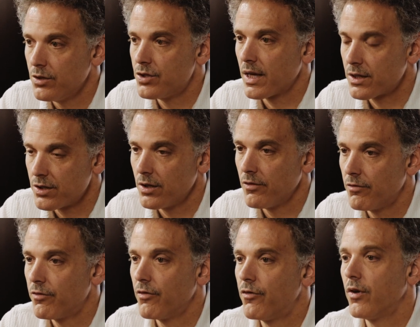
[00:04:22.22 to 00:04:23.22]
injection
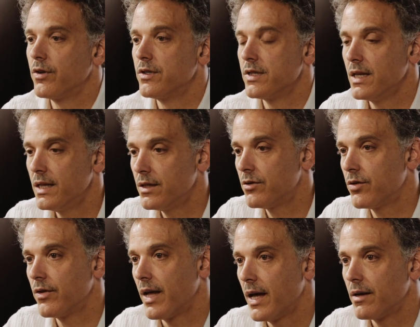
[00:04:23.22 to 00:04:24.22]
of funds
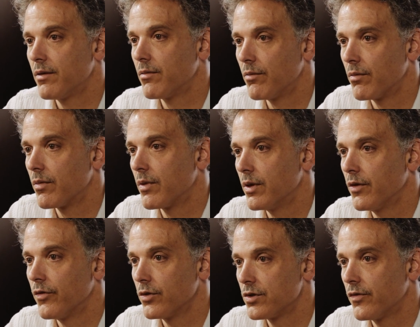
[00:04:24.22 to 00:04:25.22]
into that
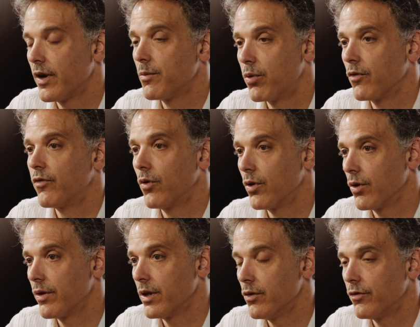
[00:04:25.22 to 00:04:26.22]
diversified
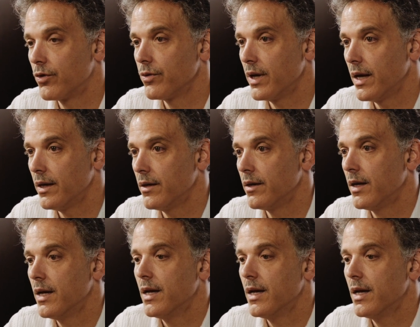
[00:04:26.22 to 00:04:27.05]
portfolio that you've created.